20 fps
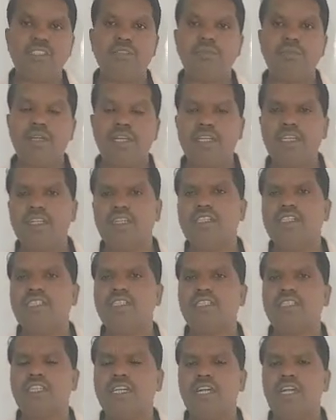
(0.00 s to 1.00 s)

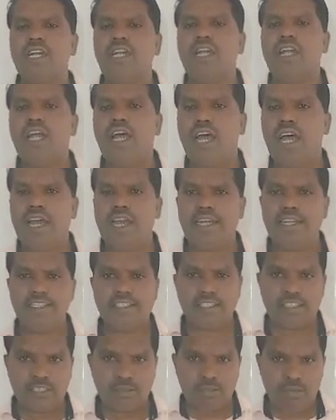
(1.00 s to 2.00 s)
metals,
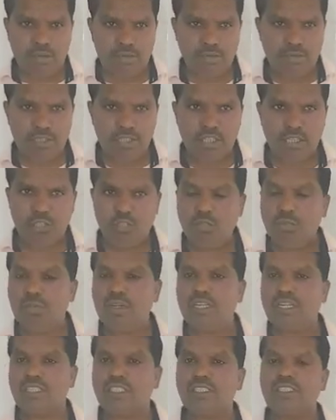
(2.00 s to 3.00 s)
and some of the
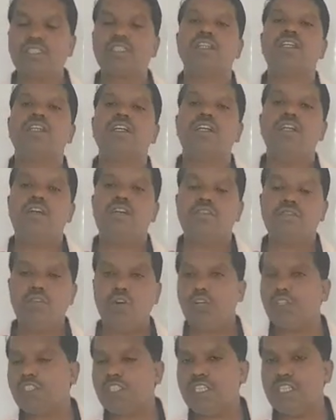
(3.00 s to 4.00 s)
humus,
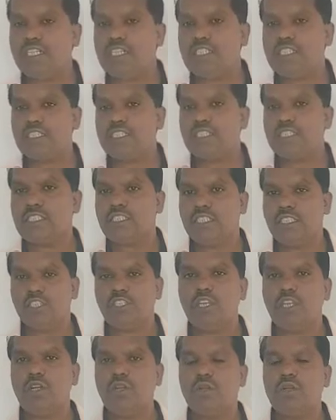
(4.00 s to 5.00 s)
fossils.
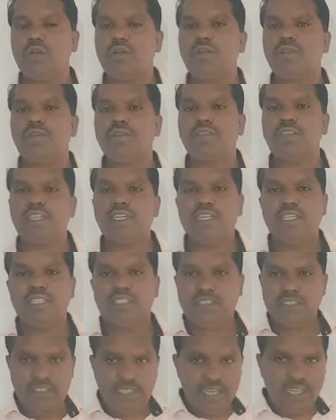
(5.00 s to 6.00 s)
Yes or no?
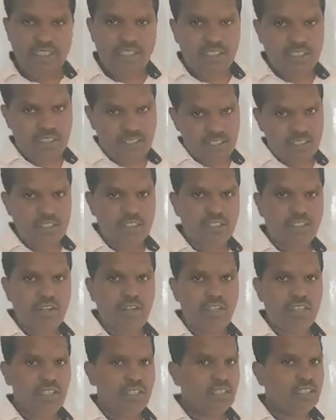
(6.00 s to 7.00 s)
That is
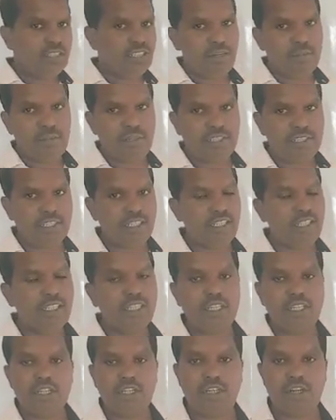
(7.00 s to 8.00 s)
called the
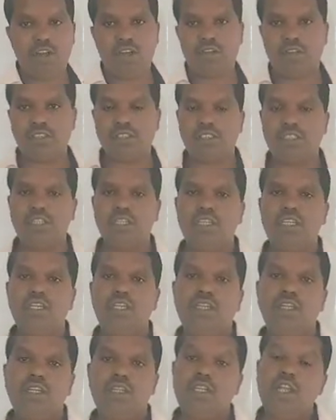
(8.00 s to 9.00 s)
sedimentary rocks.
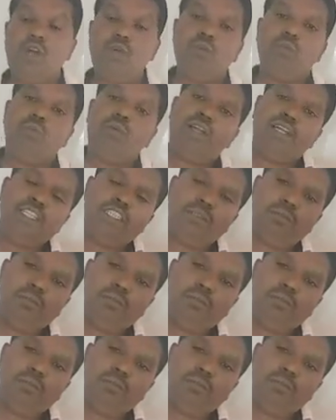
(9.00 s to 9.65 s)
Now, what is